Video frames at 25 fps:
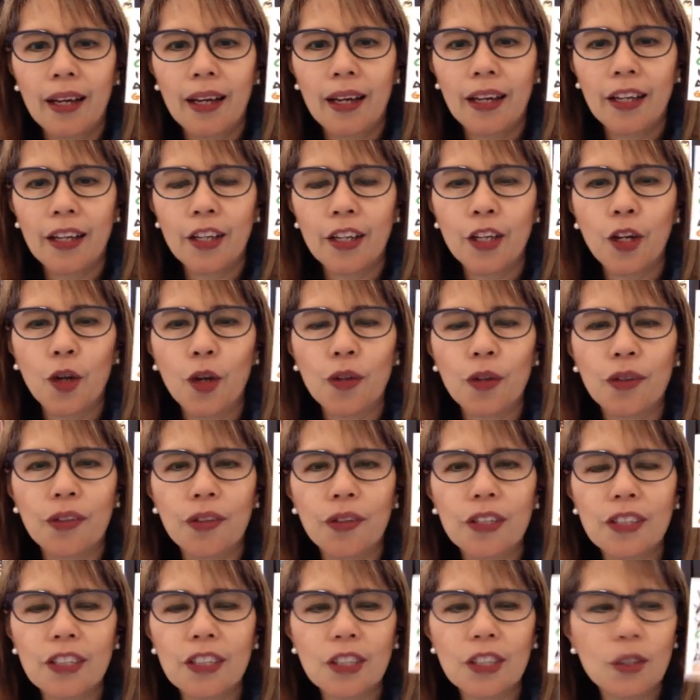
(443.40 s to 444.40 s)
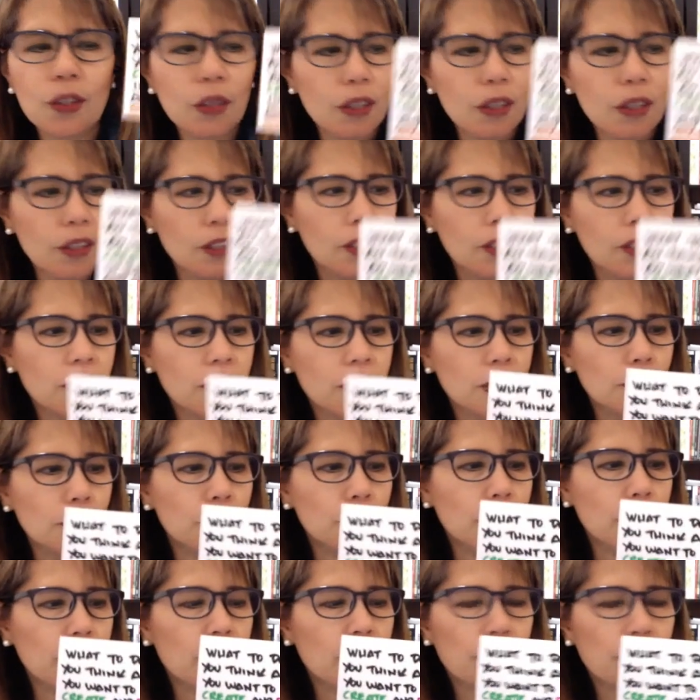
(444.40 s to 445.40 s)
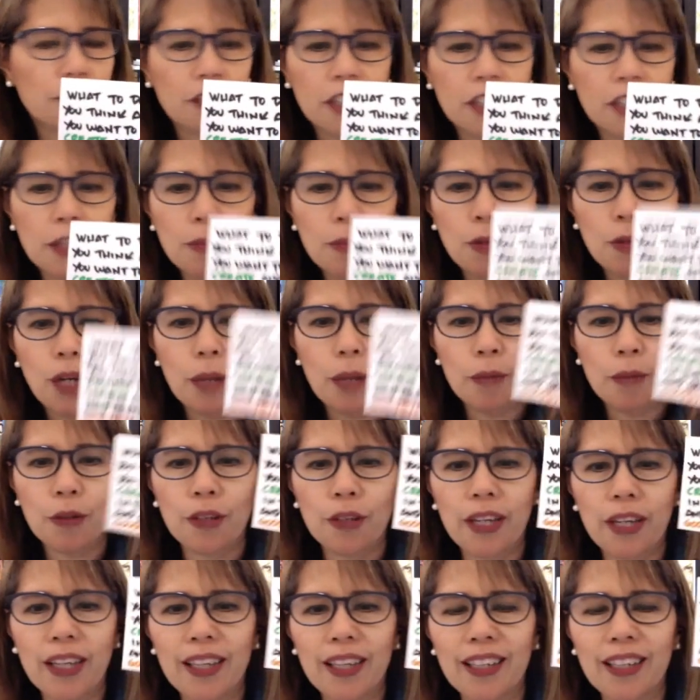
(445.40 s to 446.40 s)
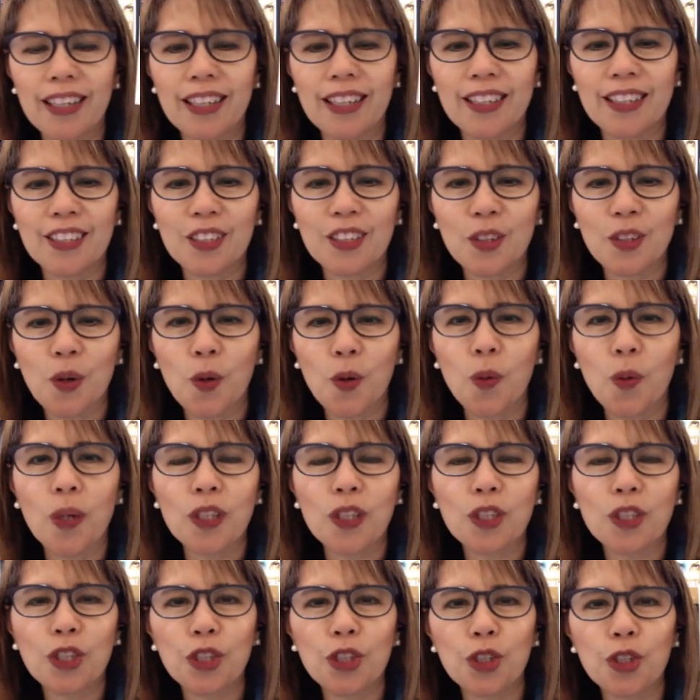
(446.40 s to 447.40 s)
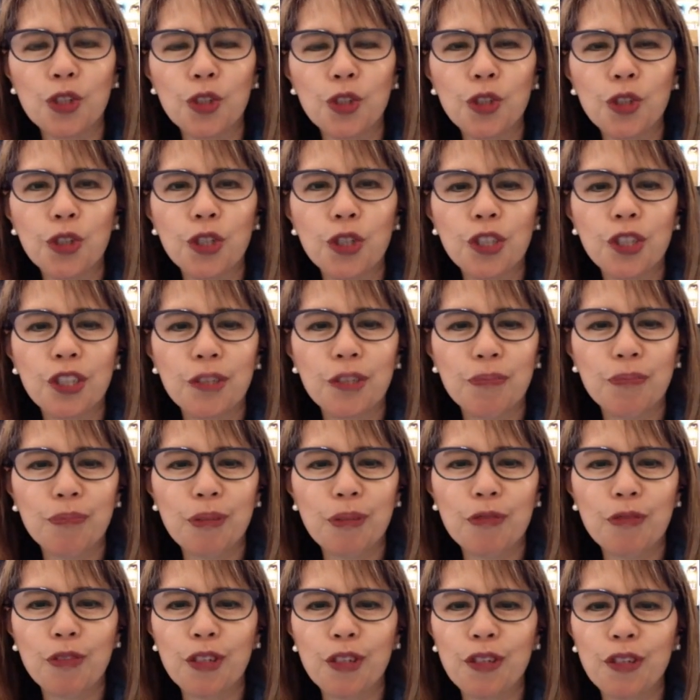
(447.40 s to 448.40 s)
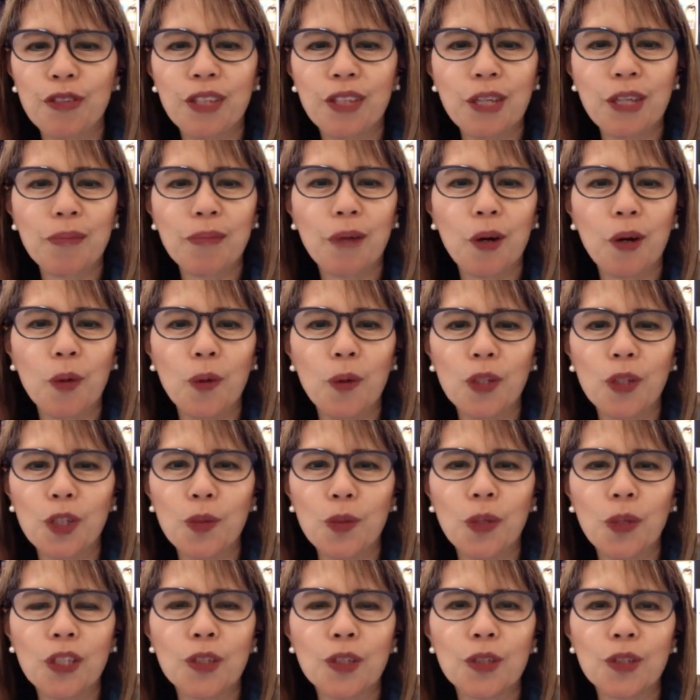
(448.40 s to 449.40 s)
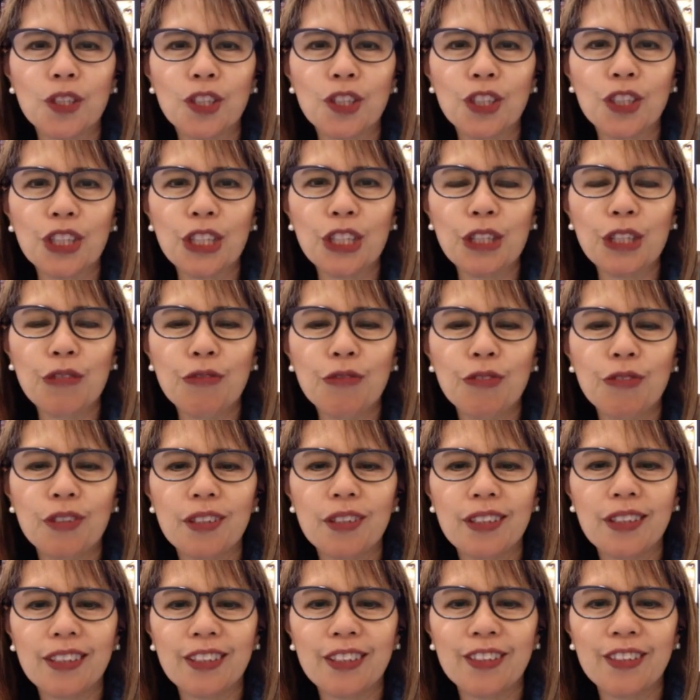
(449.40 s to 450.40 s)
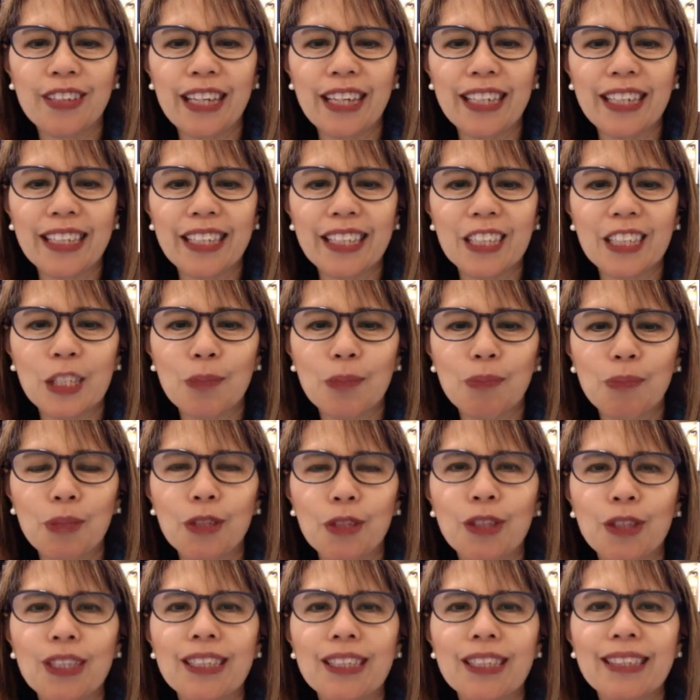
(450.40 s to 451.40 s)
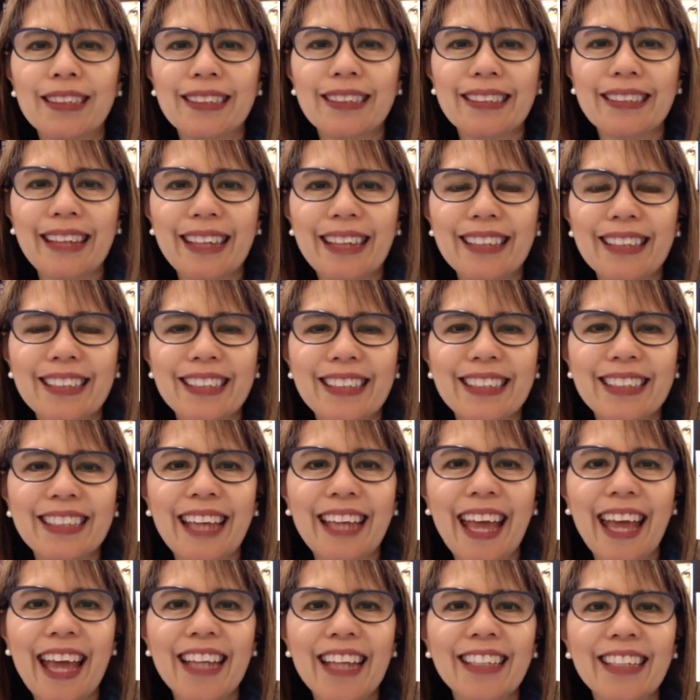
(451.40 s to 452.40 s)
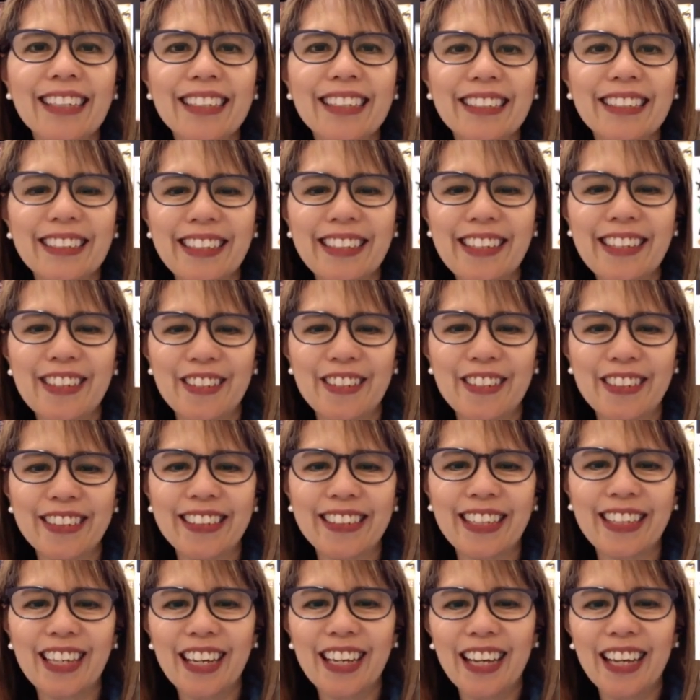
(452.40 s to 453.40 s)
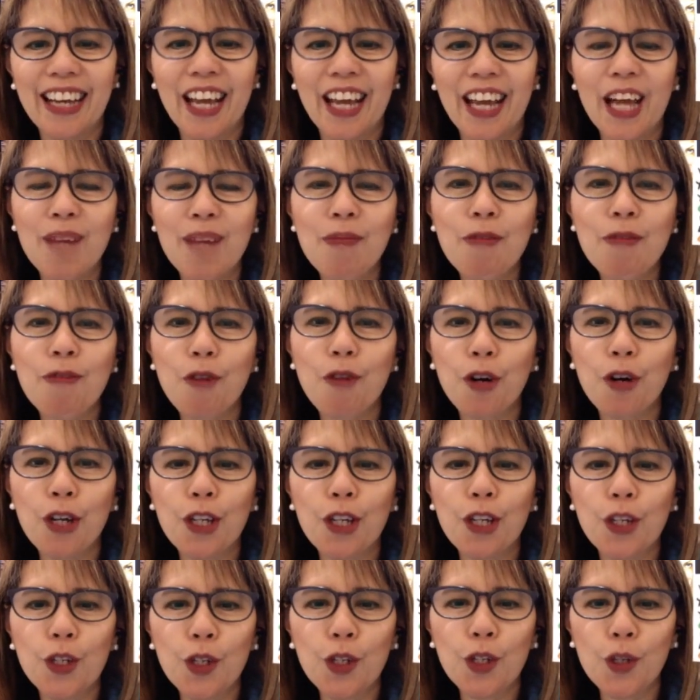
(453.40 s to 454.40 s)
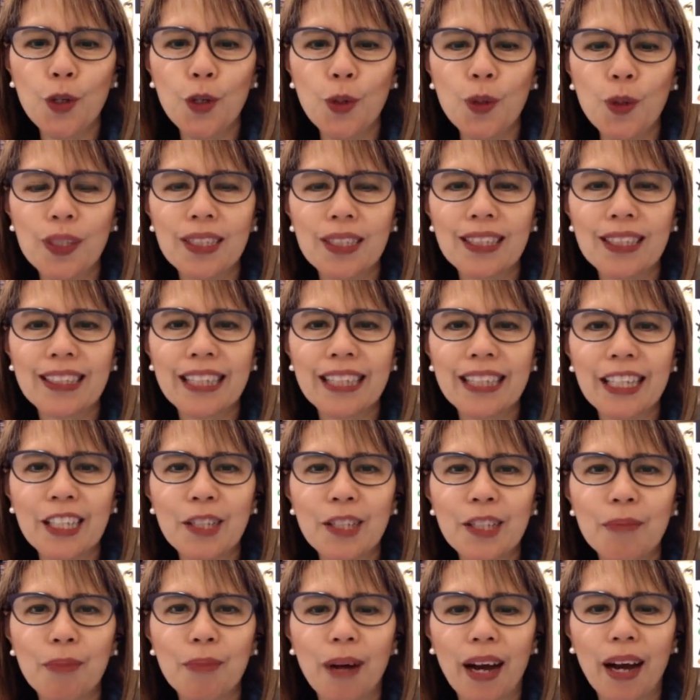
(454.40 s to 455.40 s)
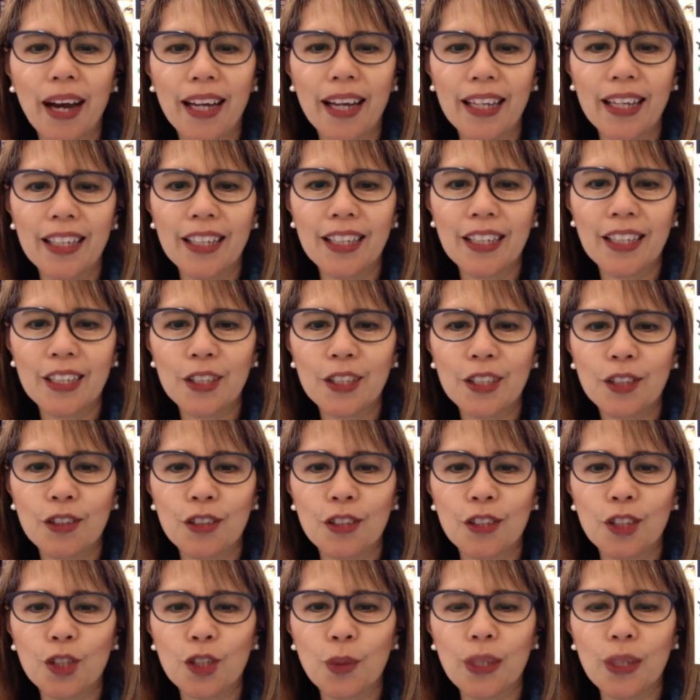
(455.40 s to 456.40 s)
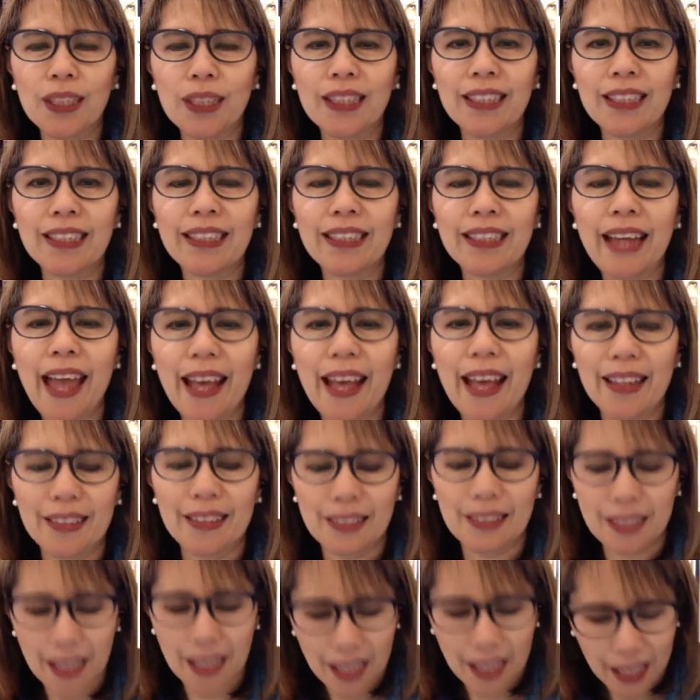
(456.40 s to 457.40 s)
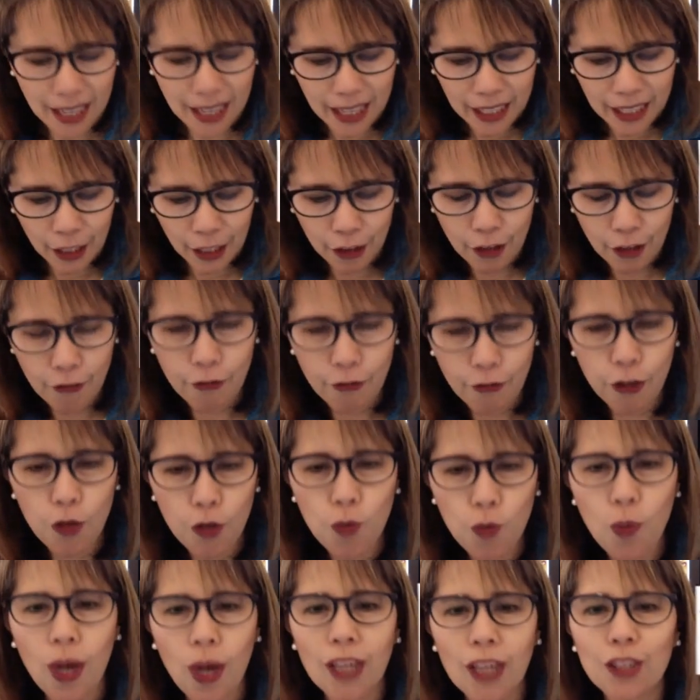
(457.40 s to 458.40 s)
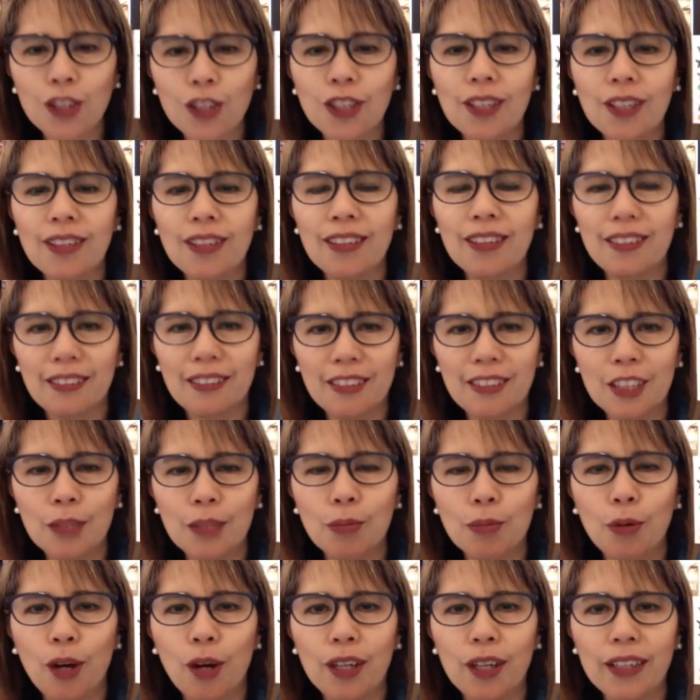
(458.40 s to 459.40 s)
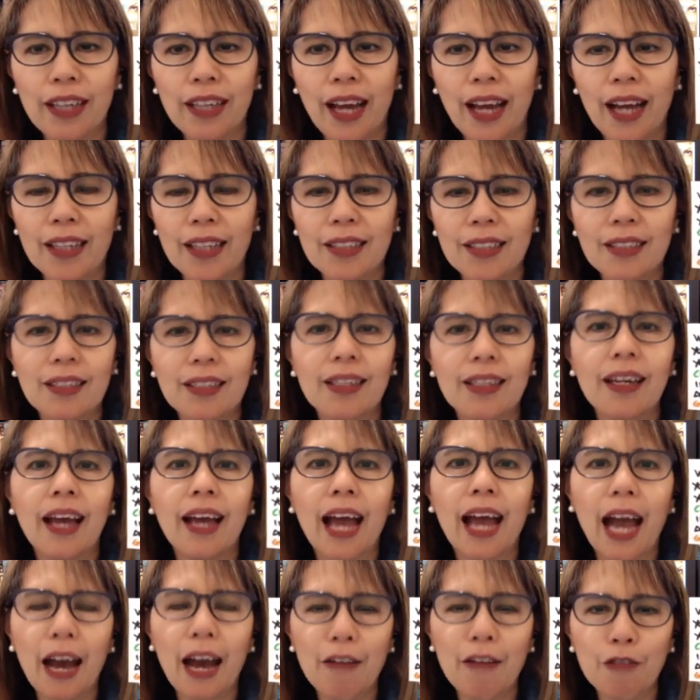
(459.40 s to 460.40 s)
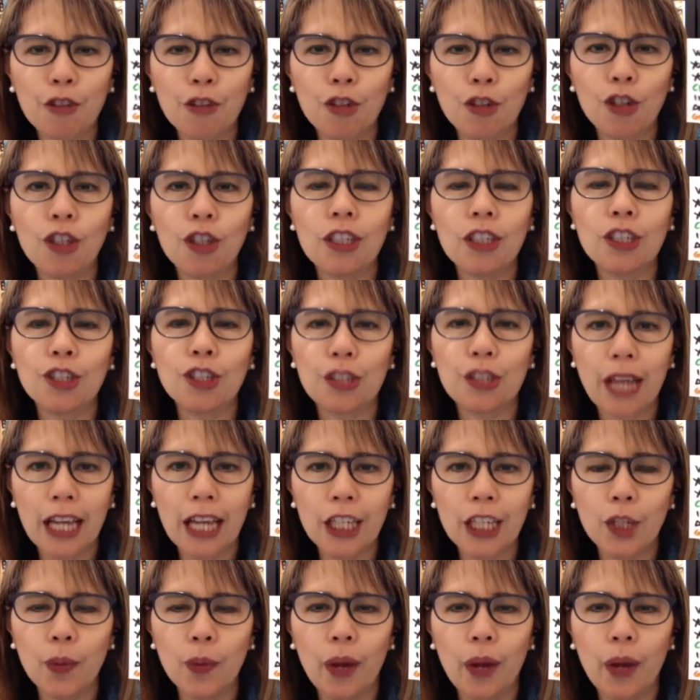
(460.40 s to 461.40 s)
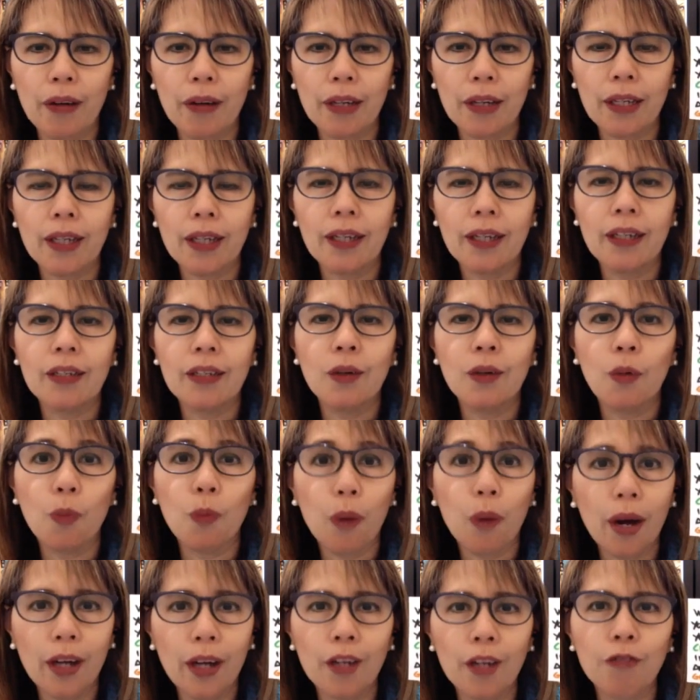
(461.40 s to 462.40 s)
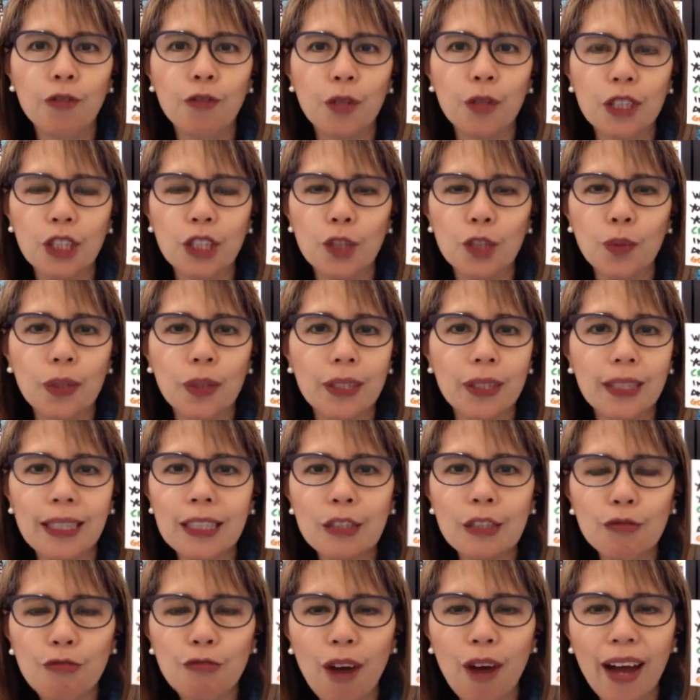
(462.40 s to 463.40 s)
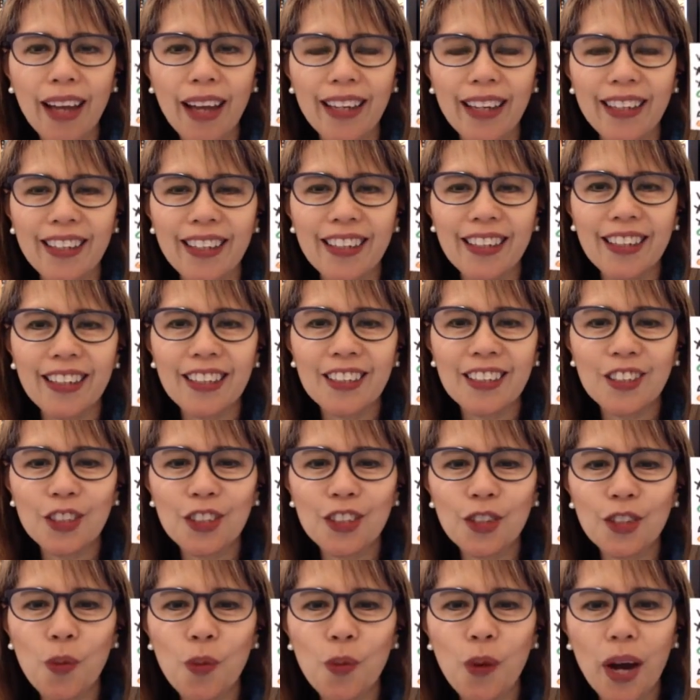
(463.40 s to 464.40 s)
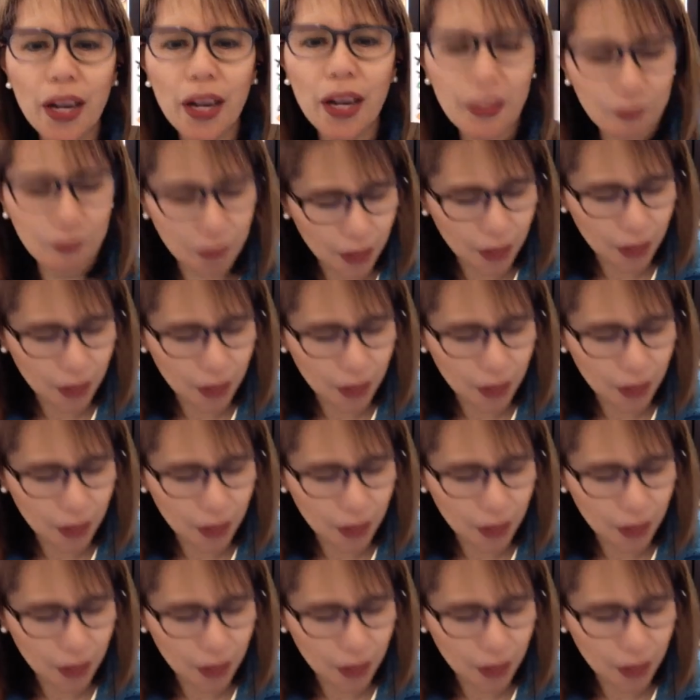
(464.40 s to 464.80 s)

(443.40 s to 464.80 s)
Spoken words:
This is the subtitle of the ebook I'm creating is What to Do Before You Think About What You Want to Achieve, Create, and Experience in the Next 10 Years, and before you say goodbye to the 2010s. Now, if you're watching this broadcast after January 1 of 2020, it's fine. Do you know why?